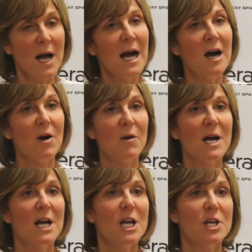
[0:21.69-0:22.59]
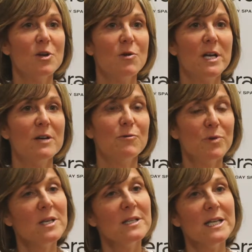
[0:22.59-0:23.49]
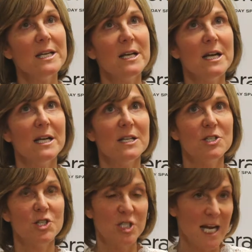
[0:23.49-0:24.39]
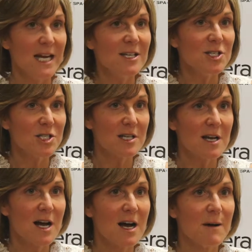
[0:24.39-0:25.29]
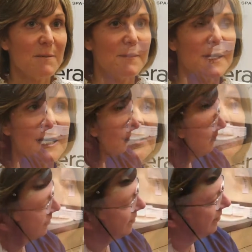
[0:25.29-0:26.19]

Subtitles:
wow, you can really change something